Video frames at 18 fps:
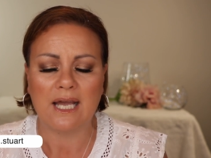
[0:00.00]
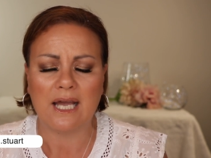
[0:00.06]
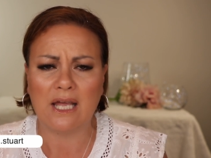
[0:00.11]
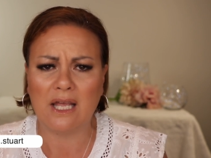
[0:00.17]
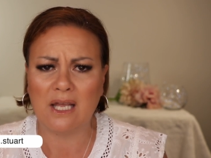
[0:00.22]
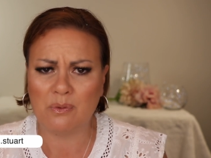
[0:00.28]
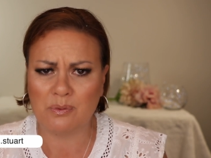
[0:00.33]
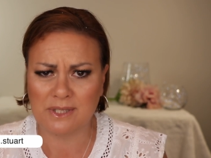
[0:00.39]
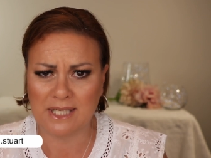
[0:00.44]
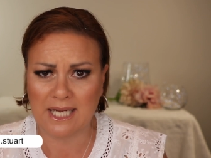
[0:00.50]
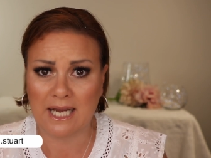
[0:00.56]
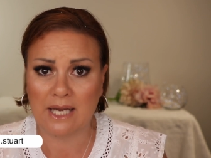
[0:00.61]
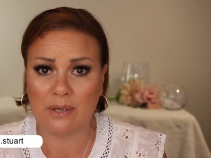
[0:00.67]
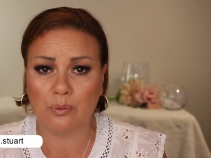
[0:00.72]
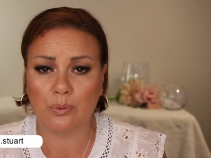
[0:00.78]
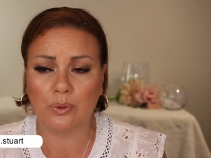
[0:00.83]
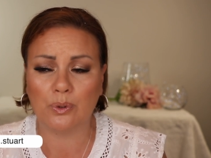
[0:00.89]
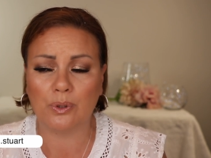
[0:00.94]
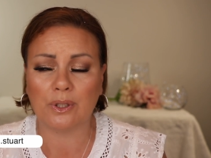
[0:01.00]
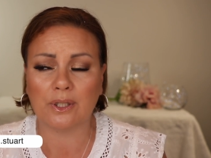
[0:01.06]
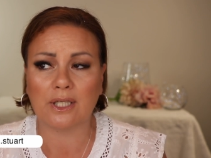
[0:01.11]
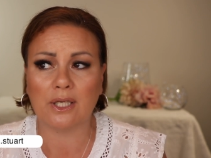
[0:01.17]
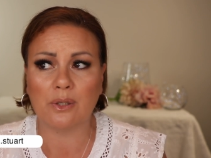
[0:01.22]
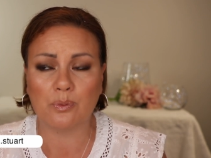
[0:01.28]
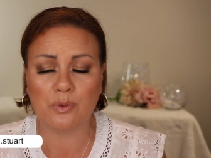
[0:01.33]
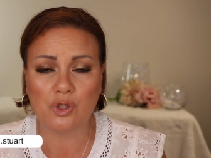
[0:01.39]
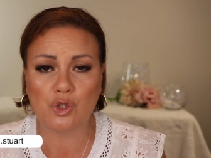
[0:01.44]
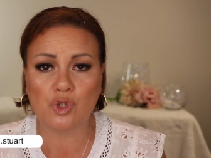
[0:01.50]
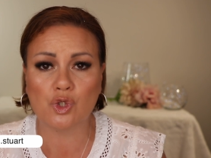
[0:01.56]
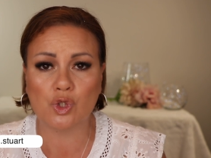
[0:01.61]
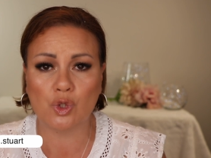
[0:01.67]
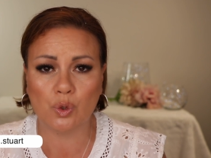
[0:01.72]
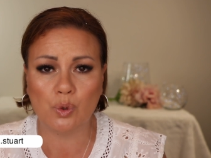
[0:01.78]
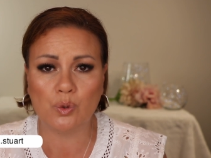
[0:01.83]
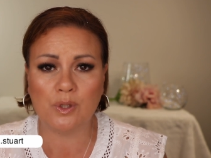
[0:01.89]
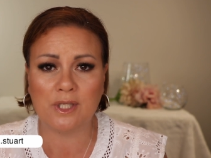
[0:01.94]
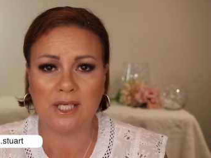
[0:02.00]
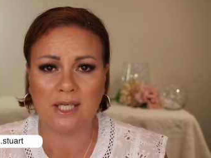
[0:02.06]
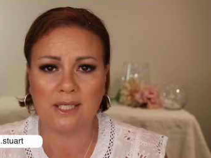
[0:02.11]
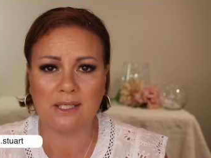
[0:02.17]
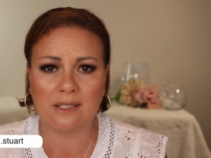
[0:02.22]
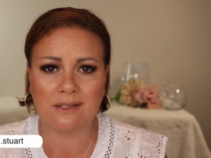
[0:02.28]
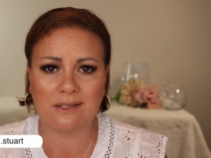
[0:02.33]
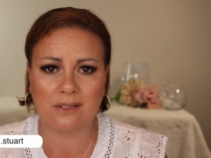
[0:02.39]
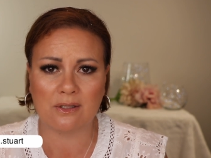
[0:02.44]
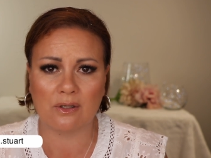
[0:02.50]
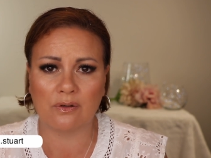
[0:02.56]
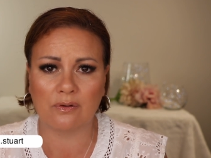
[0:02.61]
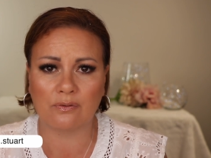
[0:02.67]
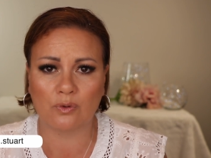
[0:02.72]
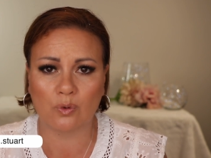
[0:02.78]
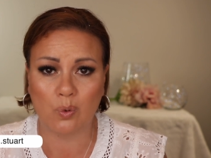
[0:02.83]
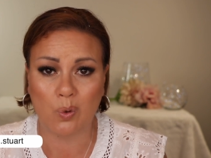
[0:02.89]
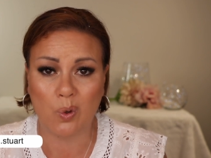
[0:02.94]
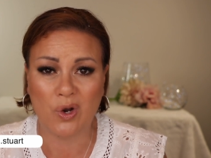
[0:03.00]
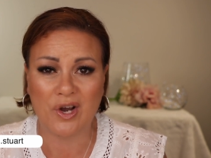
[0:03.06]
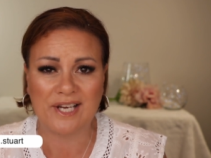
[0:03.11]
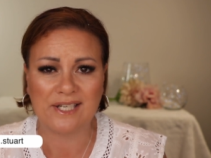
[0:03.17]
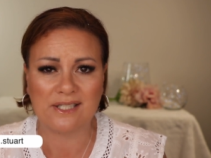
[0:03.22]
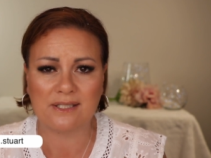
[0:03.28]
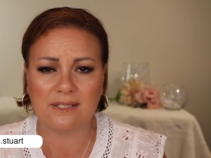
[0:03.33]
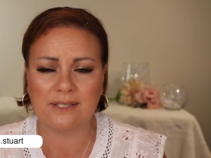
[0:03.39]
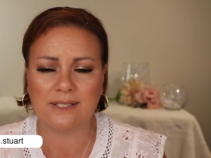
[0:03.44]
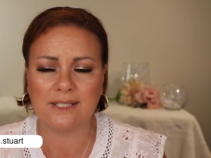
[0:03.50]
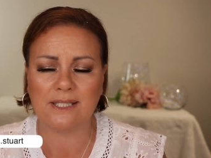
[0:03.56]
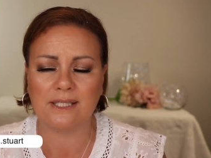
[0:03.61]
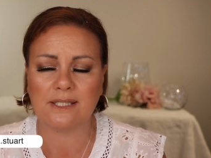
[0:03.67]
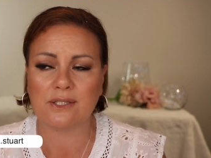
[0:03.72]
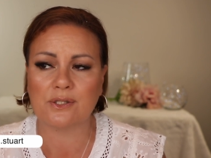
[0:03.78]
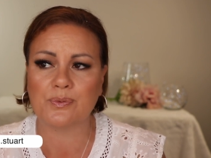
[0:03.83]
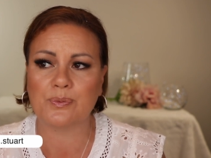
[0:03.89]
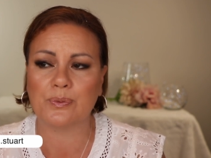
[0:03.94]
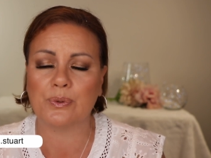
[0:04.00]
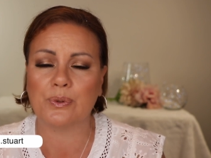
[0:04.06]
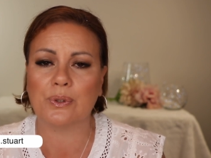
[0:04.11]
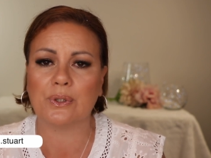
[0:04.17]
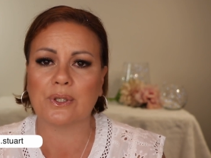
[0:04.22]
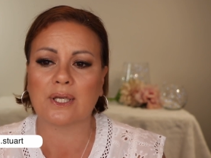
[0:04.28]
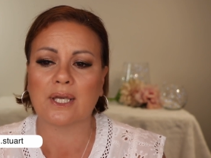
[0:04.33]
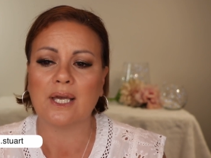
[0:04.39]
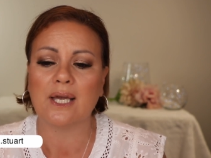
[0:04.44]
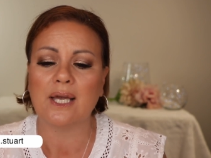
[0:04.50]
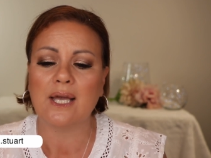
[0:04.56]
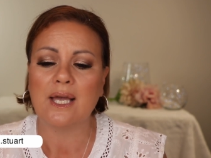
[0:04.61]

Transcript: And it was hard work. It was 2 years of quite intense work.